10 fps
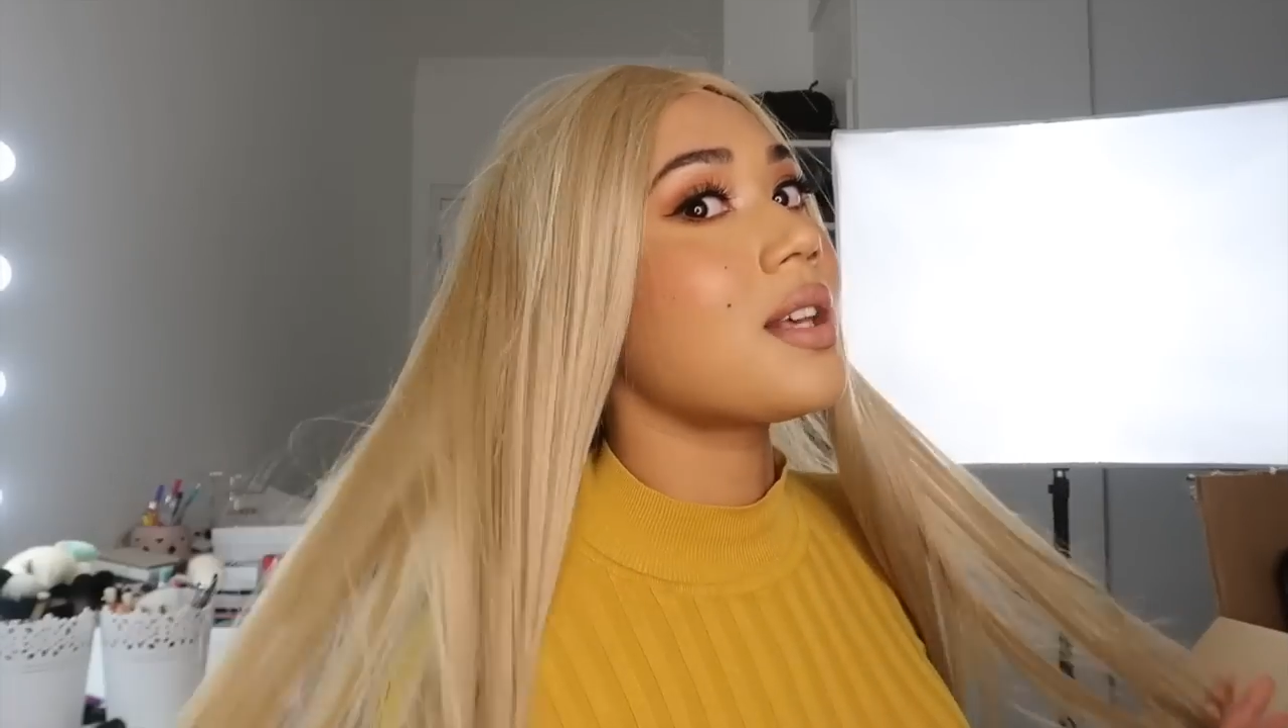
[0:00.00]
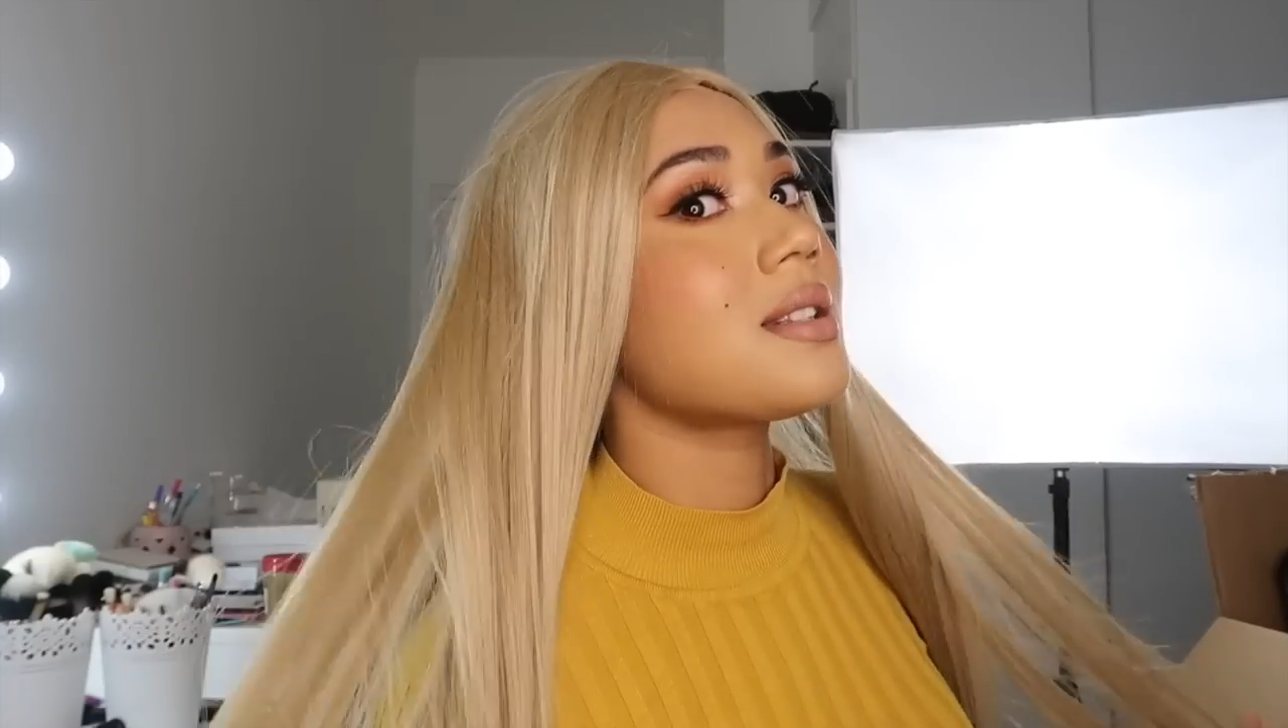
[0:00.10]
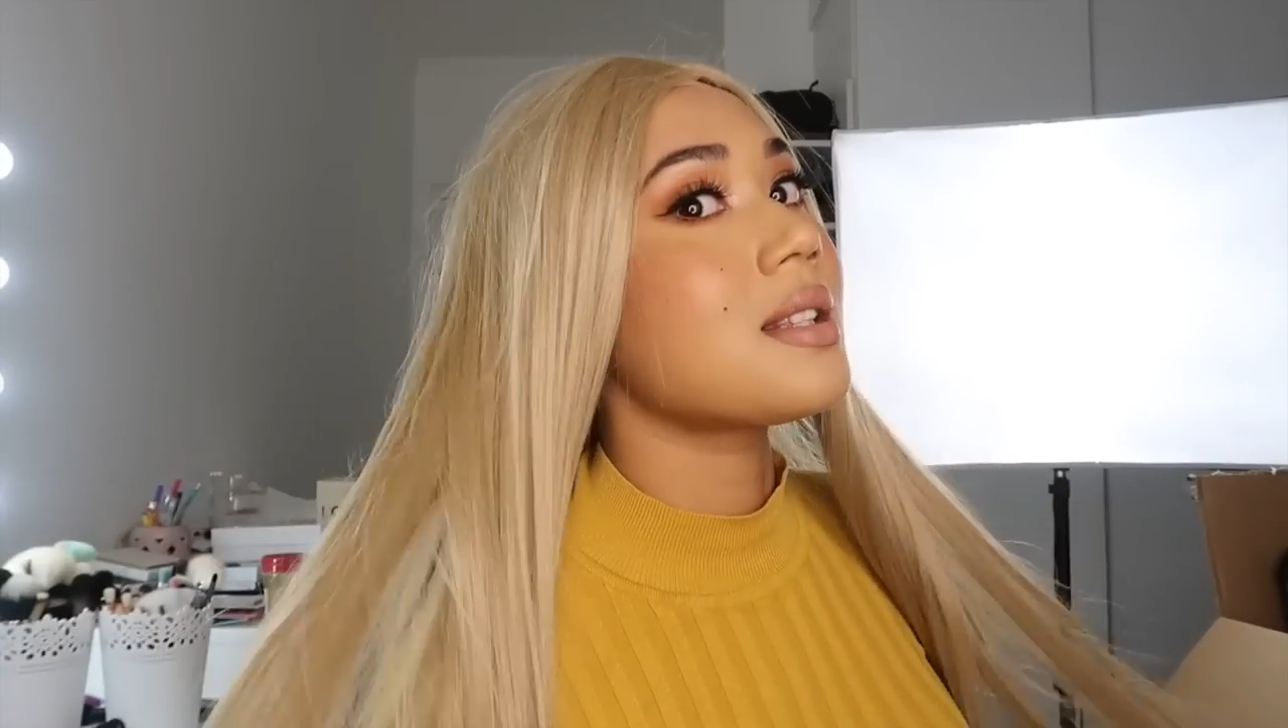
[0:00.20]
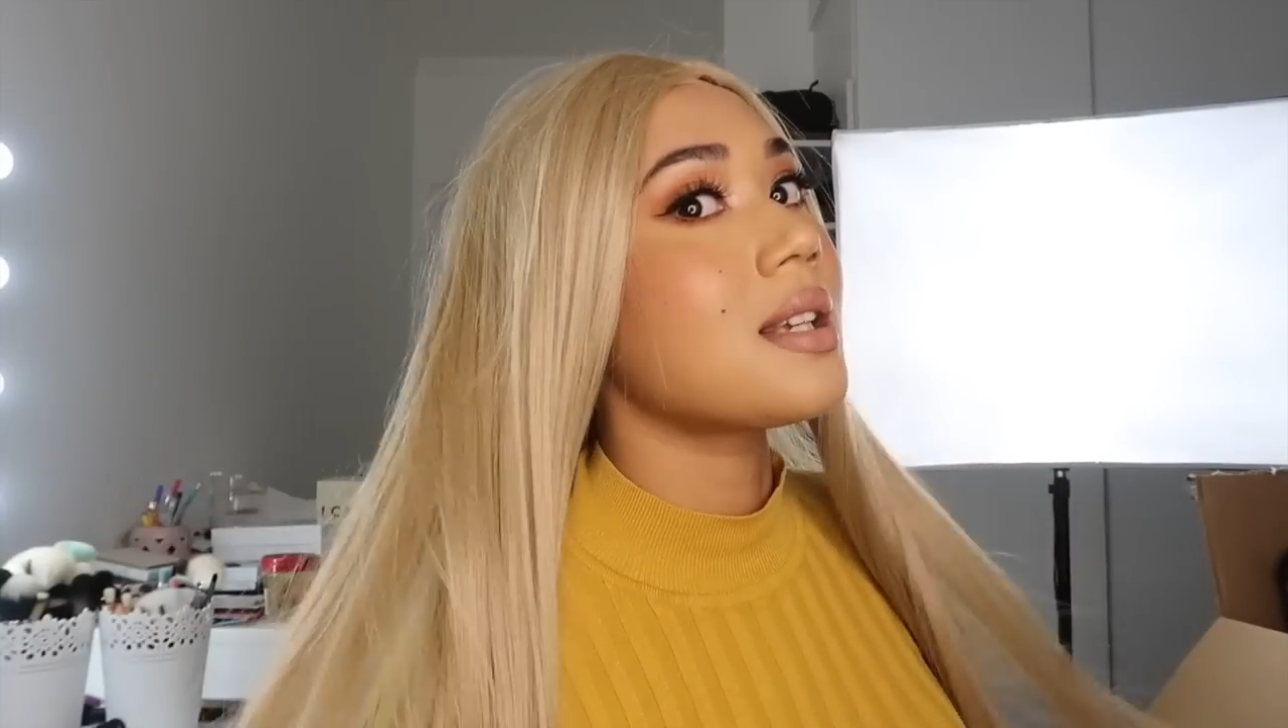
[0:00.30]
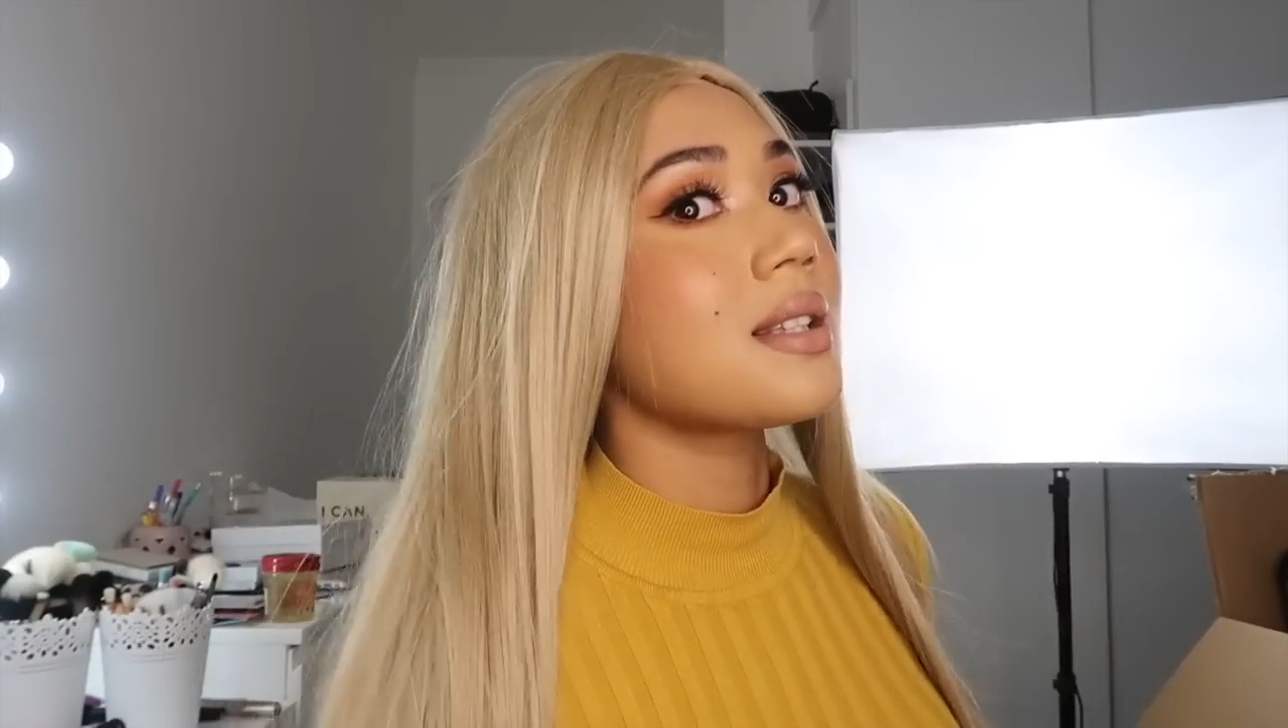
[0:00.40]

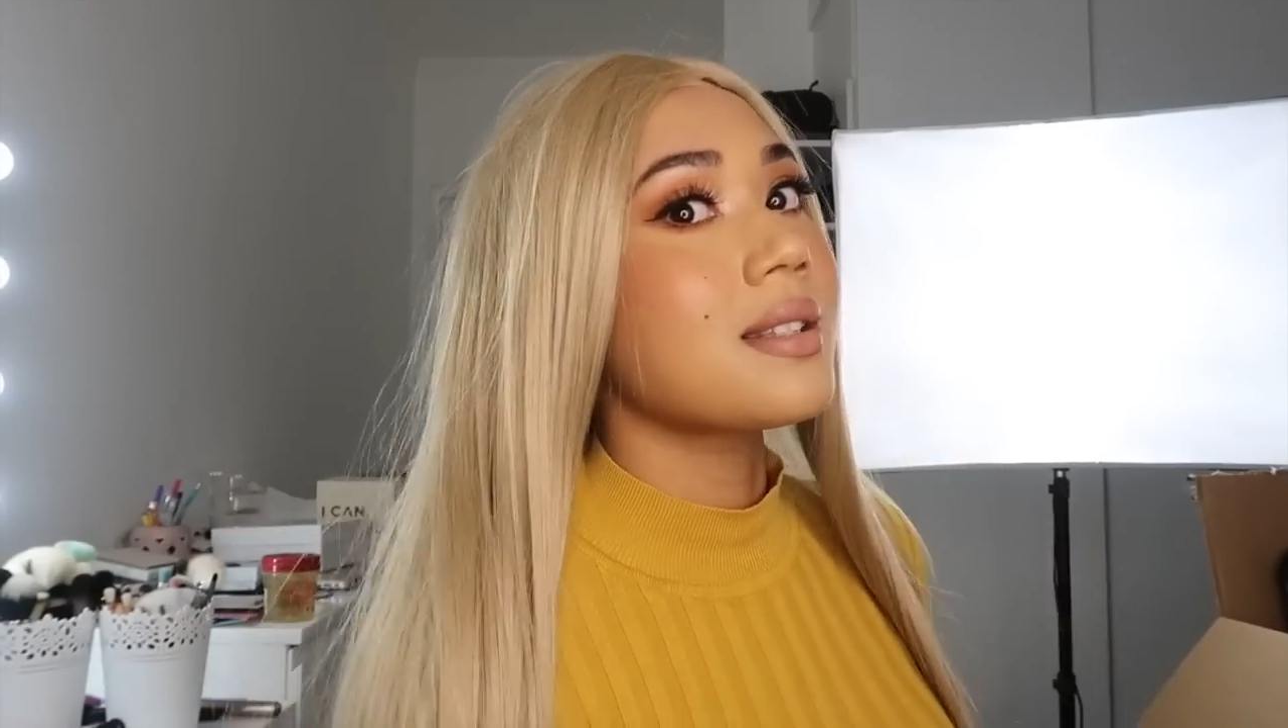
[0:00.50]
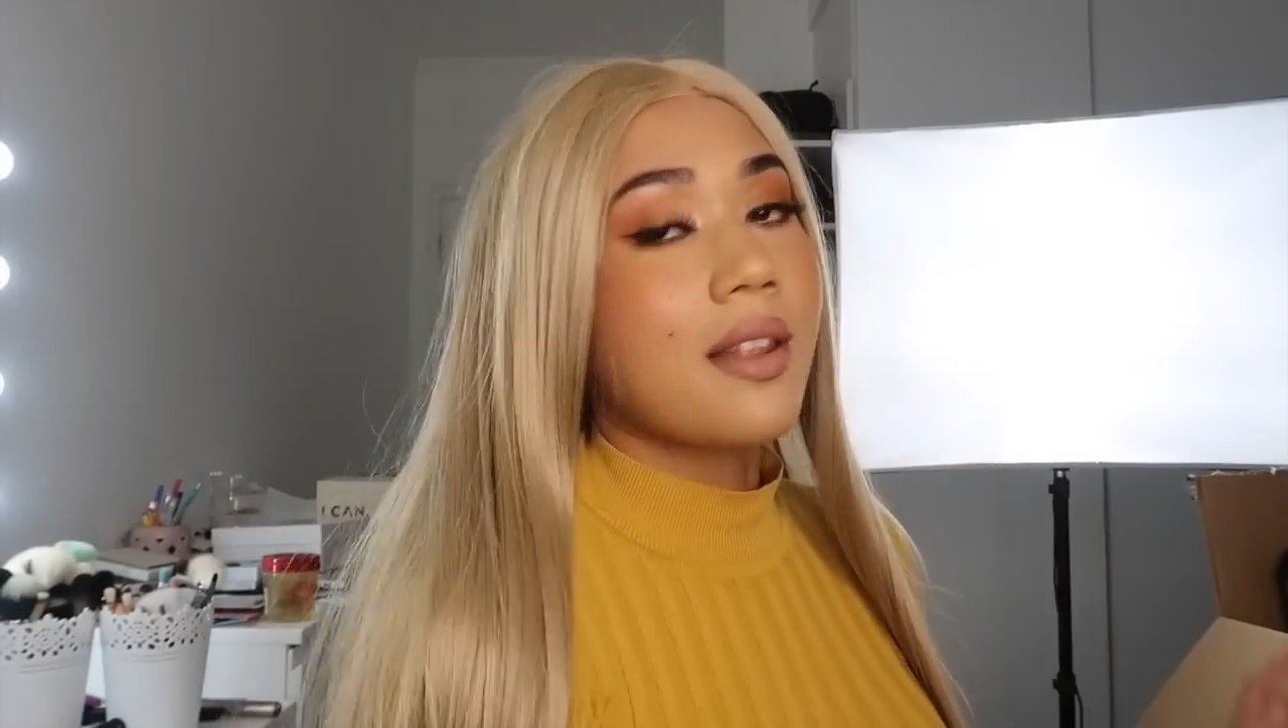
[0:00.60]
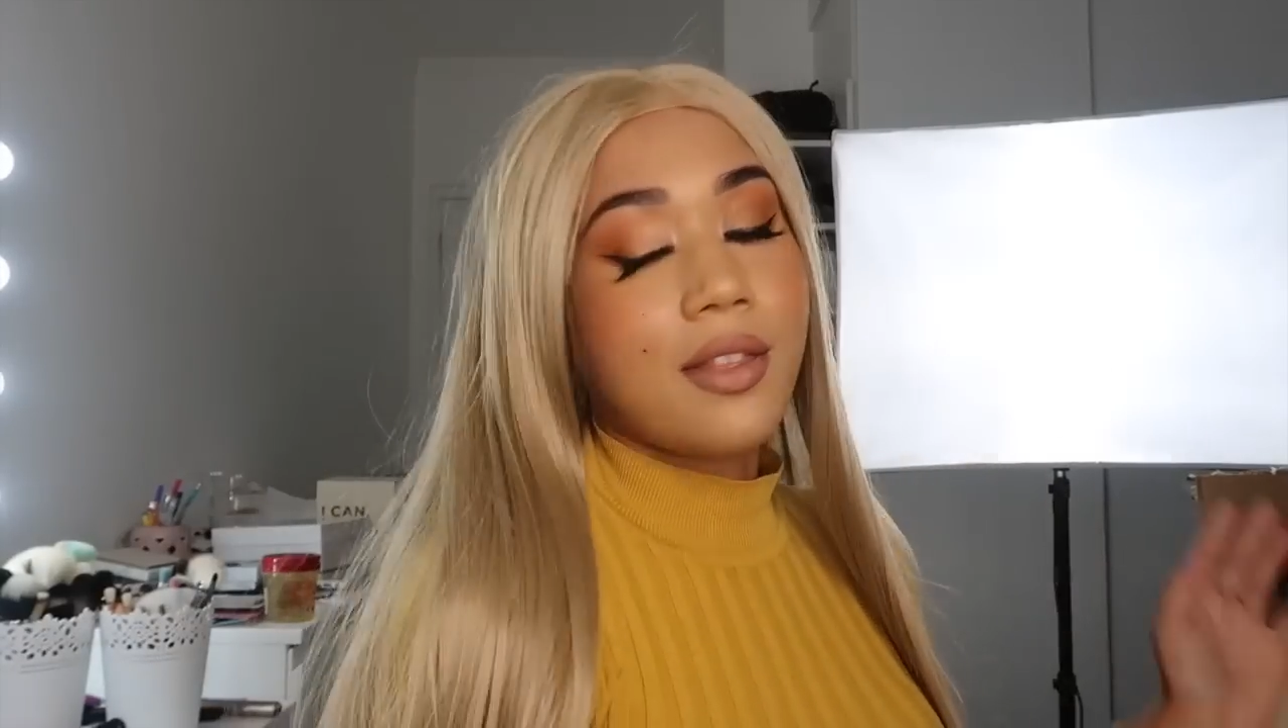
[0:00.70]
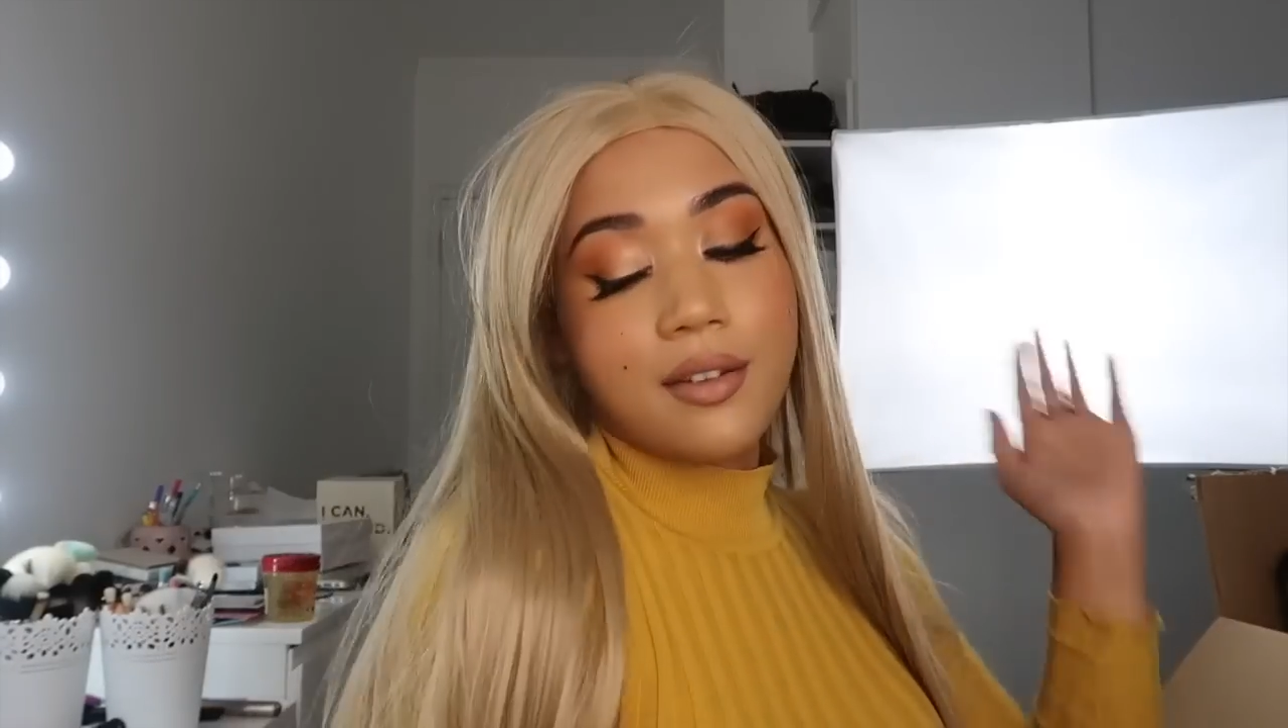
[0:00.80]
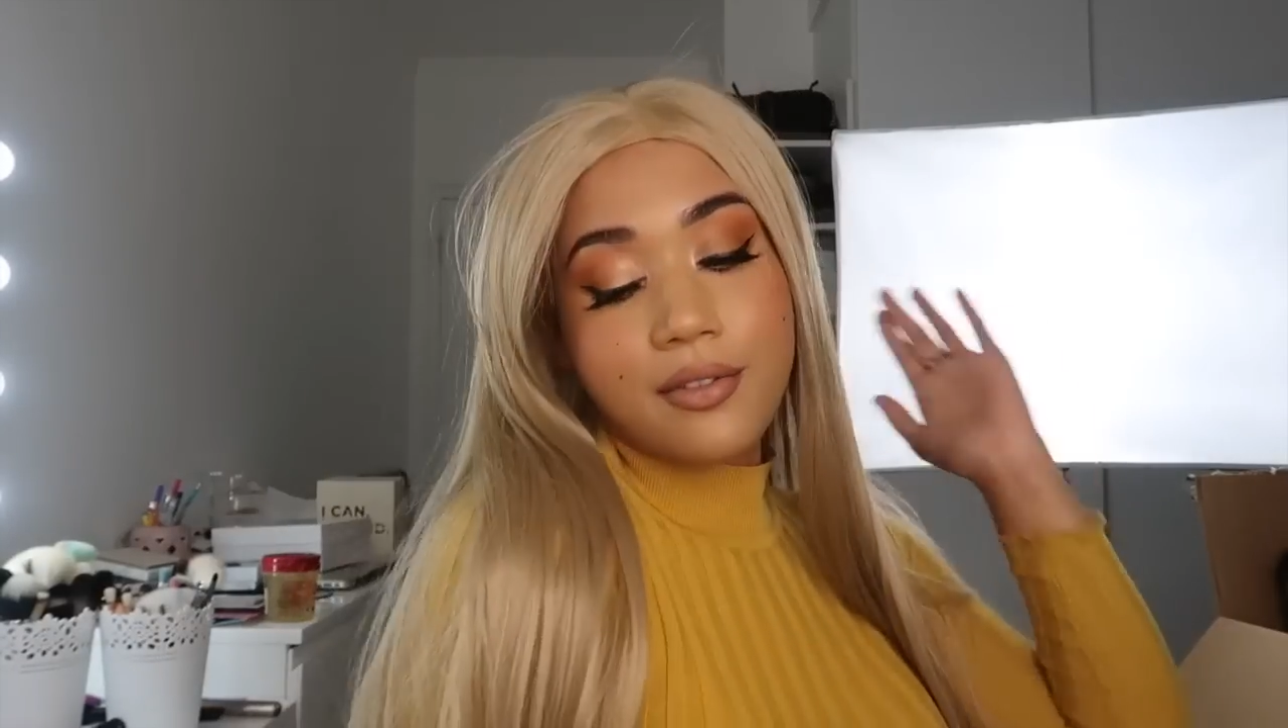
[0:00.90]
this is the